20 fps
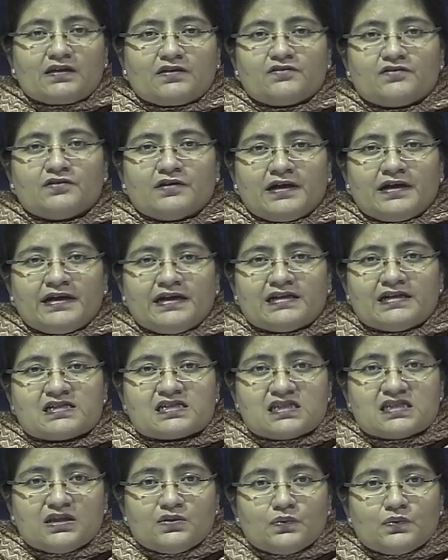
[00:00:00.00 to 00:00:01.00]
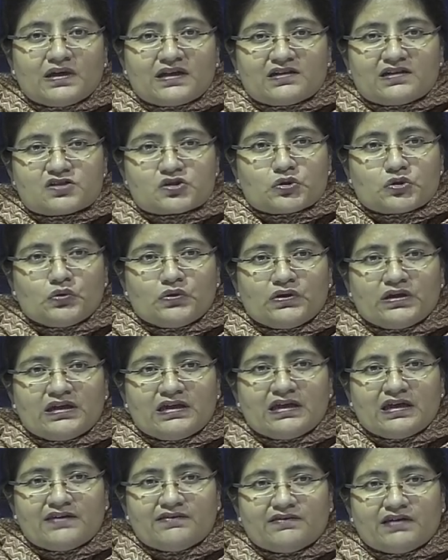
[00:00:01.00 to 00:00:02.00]
try and see where it's going,
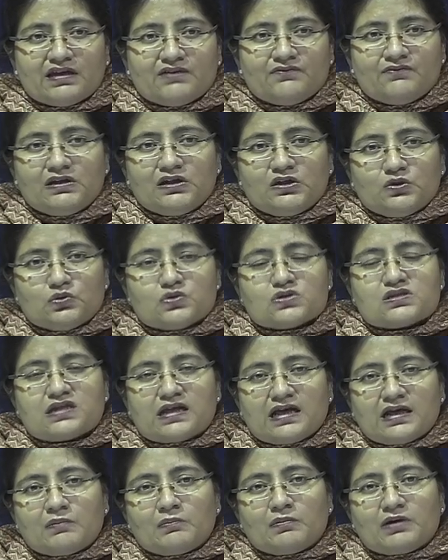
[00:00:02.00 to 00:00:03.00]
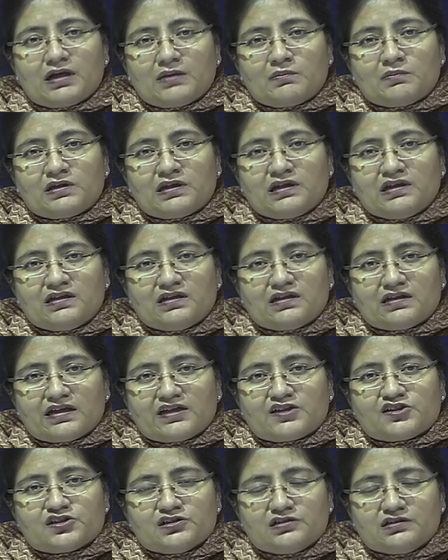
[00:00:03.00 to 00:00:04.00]
and then we use that primary
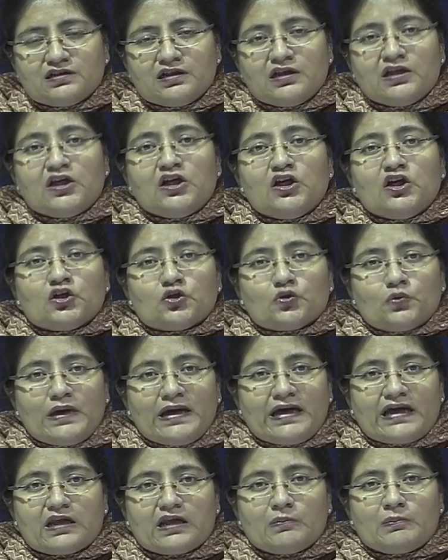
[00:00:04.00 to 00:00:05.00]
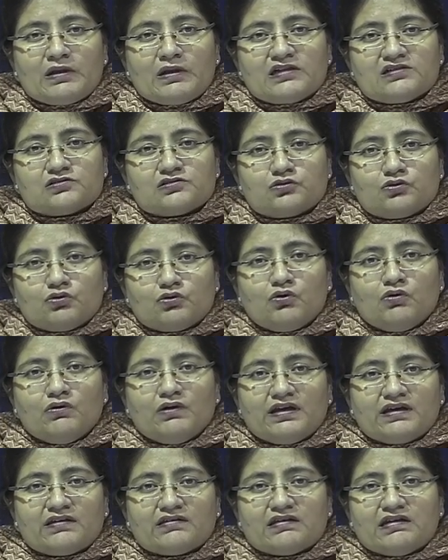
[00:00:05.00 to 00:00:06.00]
direction to help us go
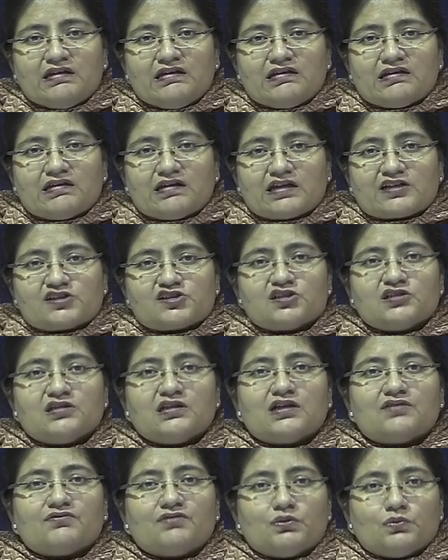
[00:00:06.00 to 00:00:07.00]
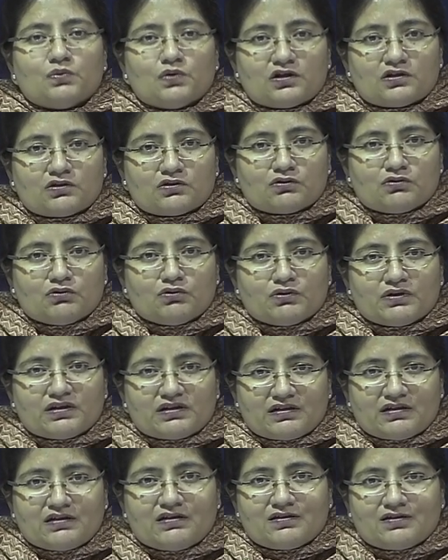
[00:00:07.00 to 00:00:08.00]
in the direction that we want to go in.
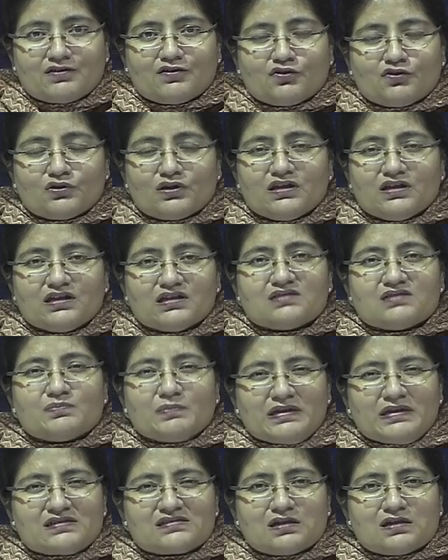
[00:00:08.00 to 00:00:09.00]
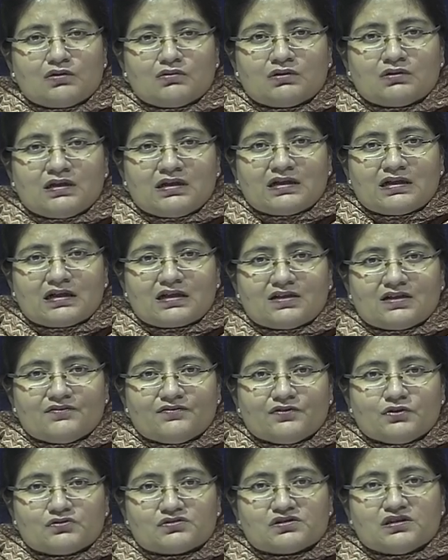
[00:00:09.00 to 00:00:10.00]
Okay, it may sound a little
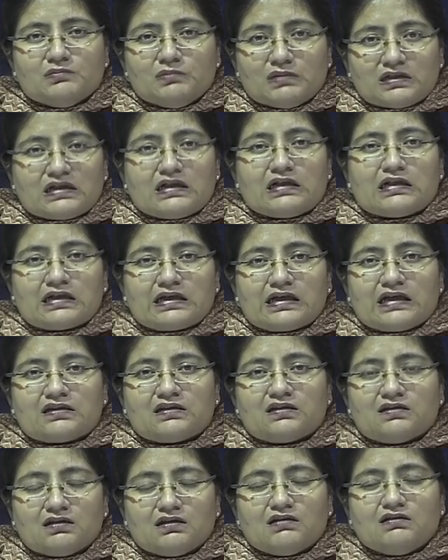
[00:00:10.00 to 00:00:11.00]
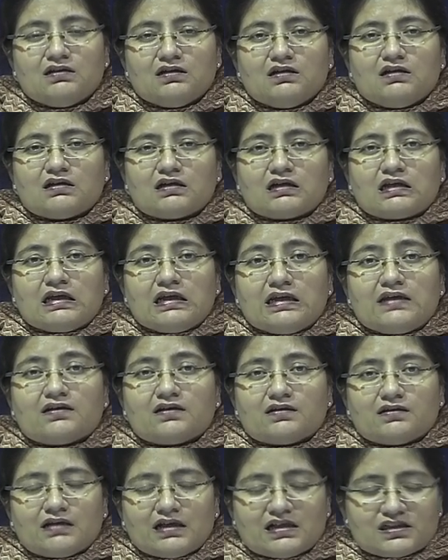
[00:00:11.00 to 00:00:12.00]
confusing, but it will get
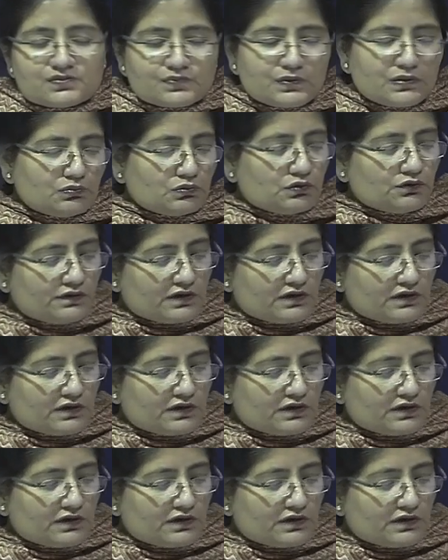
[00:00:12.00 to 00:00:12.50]
clearer as we move